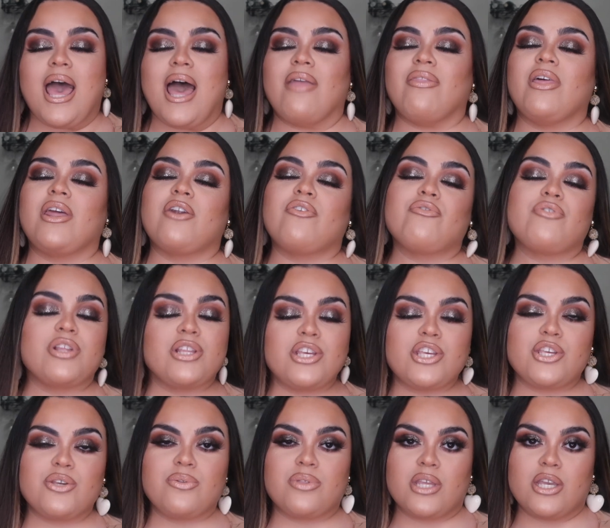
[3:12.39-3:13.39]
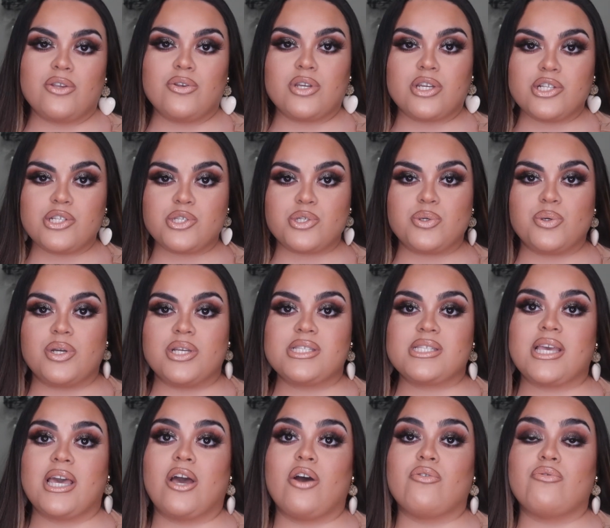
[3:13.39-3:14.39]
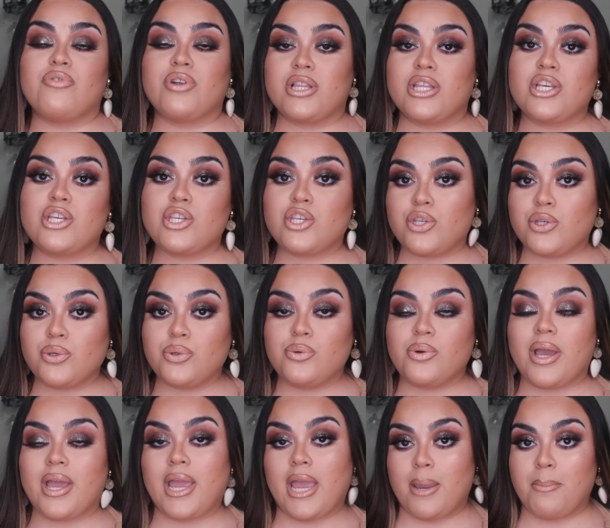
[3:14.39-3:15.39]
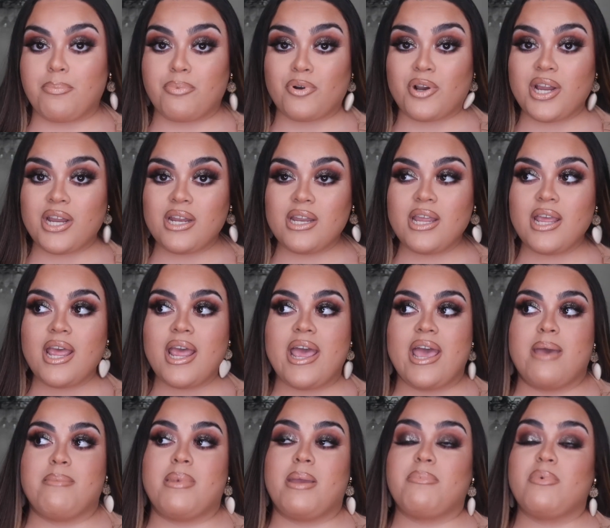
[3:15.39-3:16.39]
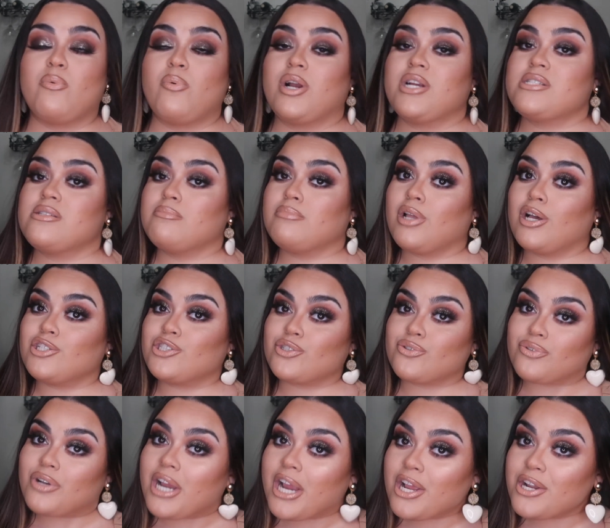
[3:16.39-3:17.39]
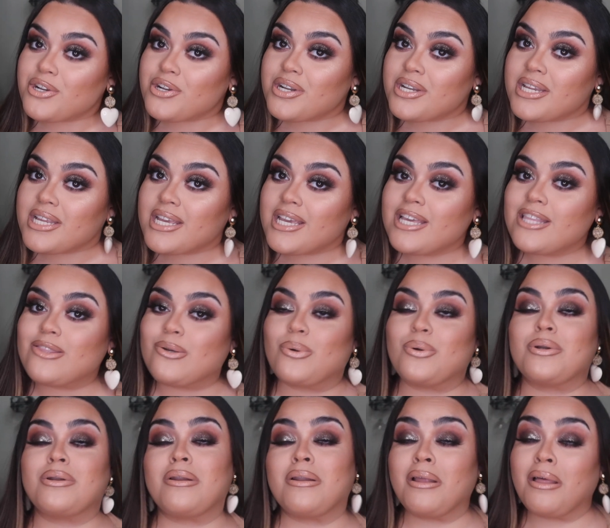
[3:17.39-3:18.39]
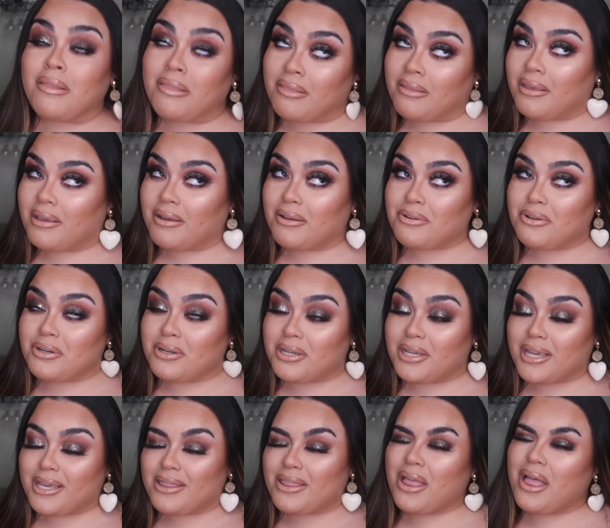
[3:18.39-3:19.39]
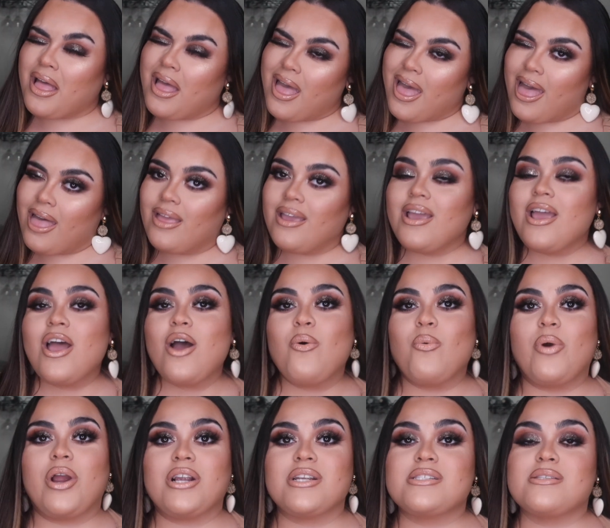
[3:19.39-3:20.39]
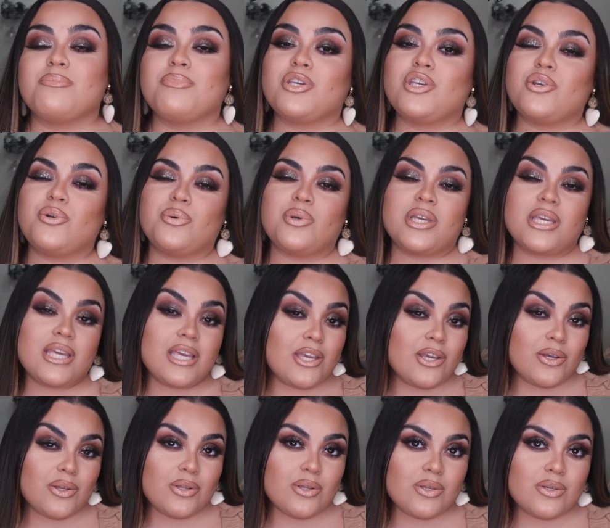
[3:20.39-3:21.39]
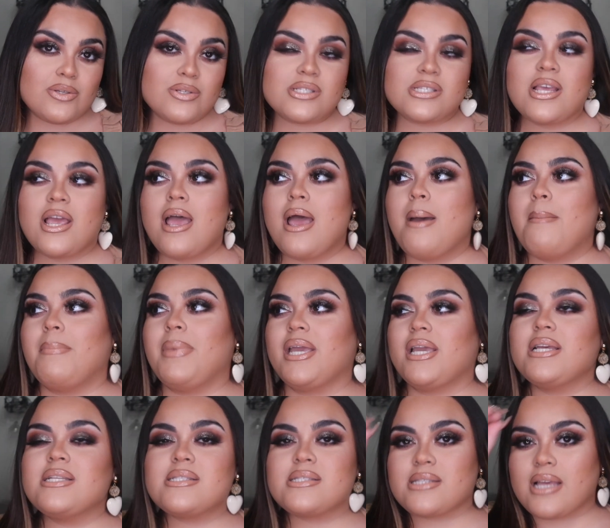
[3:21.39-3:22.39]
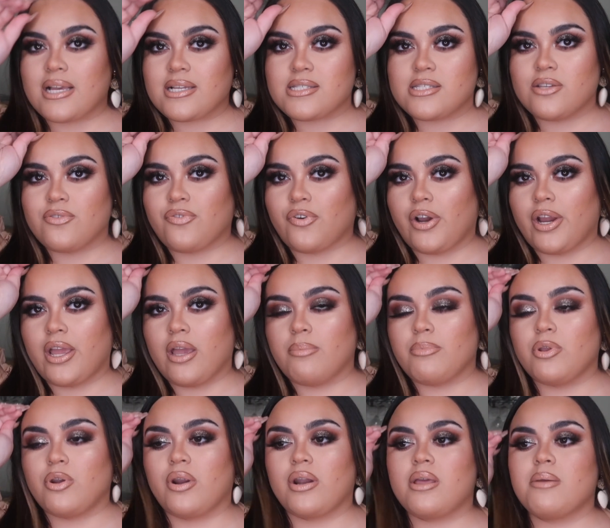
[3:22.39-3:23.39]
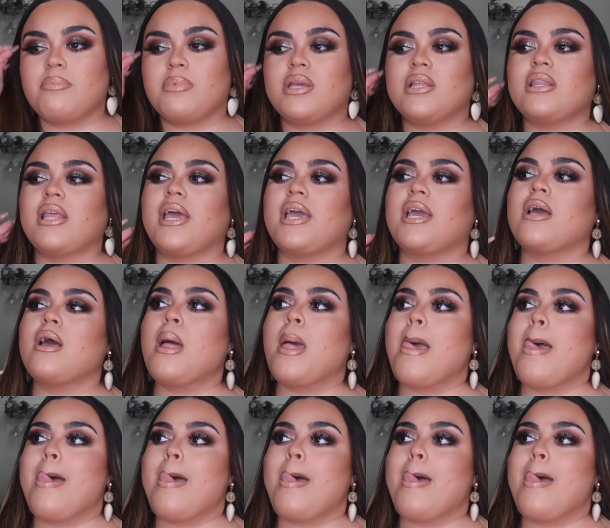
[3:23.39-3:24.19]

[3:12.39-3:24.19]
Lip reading: and then a really cute thing you can do is get a really cute apron and maybe wear some lingerie underneath or nothing underneath. Wear some cute heels, make it sexy for him, you know what I mean? Like,